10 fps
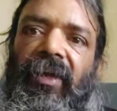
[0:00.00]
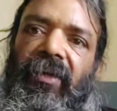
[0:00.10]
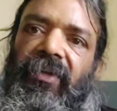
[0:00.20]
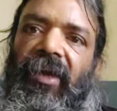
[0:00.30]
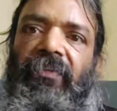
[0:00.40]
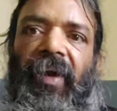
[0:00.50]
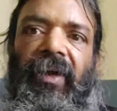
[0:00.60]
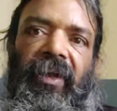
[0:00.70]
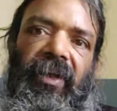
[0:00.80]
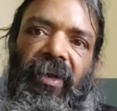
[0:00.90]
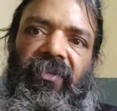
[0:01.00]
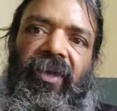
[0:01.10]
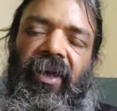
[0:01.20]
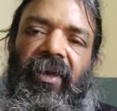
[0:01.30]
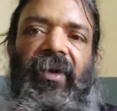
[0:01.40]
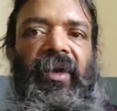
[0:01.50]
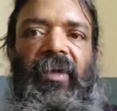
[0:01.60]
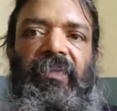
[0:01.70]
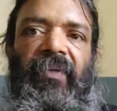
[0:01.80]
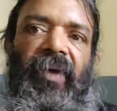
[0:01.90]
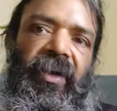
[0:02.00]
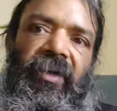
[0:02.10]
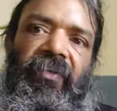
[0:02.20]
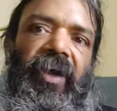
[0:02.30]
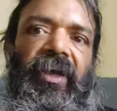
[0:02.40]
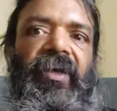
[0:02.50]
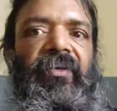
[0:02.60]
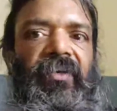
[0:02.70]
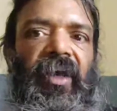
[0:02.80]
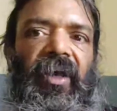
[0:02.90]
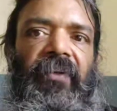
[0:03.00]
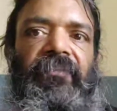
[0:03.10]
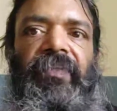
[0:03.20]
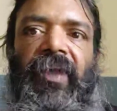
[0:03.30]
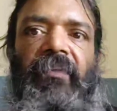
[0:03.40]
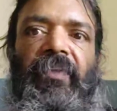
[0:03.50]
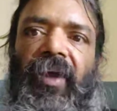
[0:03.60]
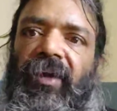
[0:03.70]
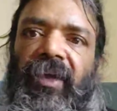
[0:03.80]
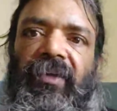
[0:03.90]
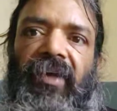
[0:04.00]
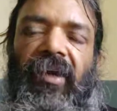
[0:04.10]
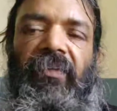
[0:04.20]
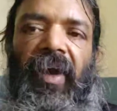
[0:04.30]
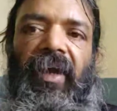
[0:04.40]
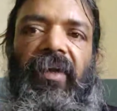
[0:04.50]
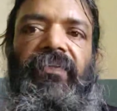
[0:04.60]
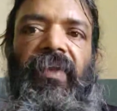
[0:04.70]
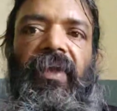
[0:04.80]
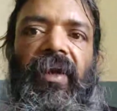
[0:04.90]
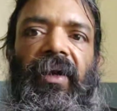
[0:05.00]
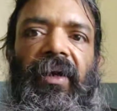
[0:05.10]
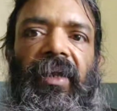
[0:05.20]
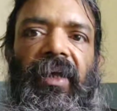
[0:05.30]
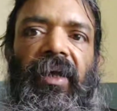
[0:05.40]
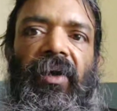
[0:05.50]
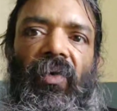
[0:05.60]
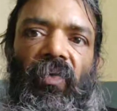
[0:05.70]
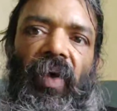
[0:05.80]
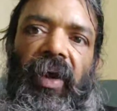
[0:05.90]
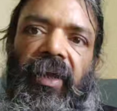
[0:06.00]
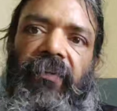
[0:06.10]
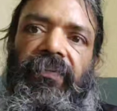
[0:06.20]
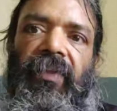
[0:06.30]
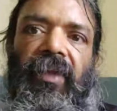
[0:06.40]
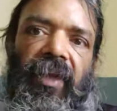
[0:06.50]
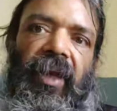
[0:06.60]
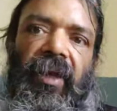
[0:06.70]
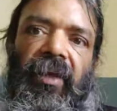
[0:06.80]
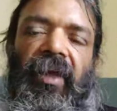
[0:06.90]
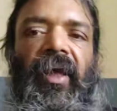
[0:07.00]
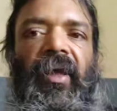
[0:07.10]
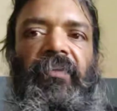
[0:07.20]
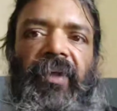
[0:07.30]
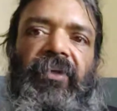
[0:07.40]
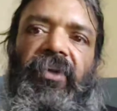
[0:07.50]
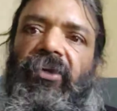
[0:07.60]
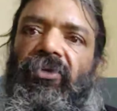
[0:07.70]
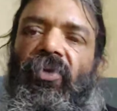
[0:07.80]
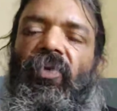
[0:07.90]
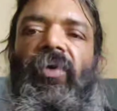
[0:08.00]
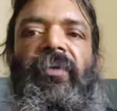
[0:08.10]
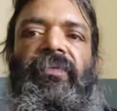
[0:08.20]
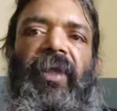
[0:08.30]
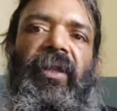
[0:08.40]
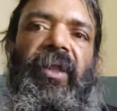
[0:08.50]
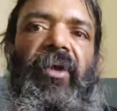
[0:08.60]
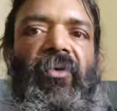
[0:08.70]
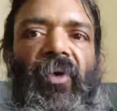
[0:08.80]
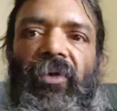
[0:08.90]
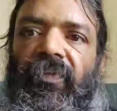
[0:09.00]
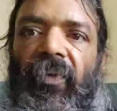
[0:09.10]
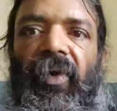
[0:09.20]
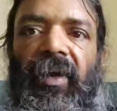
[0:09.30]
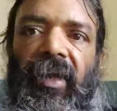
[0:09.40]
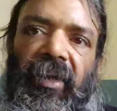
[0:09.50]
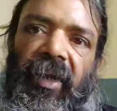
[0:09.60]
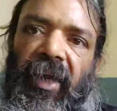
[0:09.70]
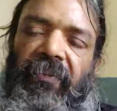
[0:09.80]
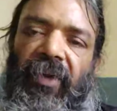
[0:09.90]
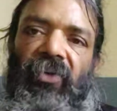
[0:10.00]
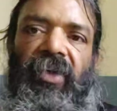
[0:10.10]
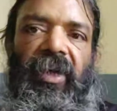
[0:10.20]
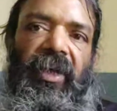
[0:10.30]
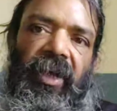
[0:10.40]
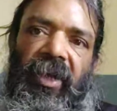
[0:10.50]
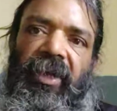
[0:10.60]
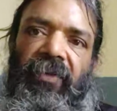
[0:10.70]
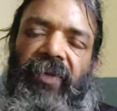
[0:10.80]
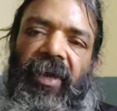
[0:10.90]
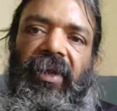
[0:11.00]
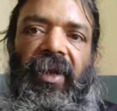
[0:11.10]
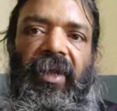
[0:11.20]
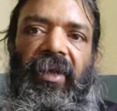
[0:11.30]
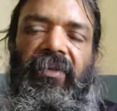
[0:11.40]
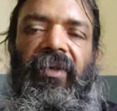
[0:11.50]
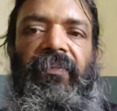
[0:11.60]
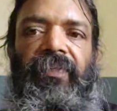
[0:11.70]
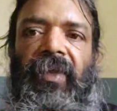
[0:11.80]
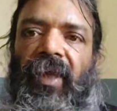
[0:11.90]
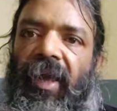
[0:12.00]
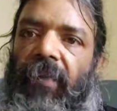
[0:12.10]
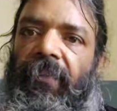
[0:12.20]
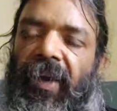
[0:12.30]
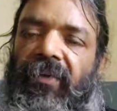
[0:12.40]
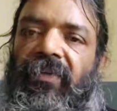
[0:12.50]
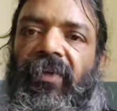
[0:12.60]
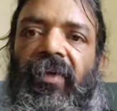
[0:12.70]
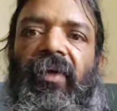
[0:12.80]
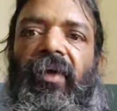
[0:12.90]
dz by dxk. dp by dy is j plus dz by dyk. If this is true, then their cross product, that is a velocity area vector, is fx